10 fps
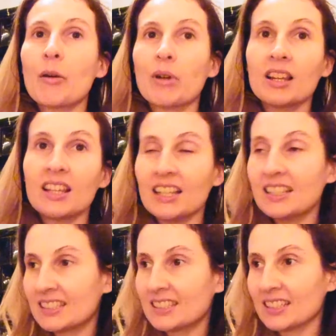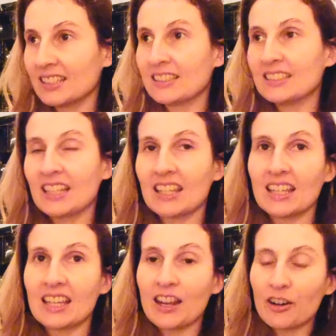while he's uh, taking
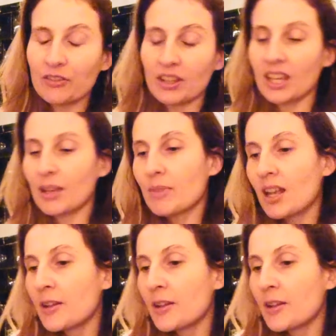care of him.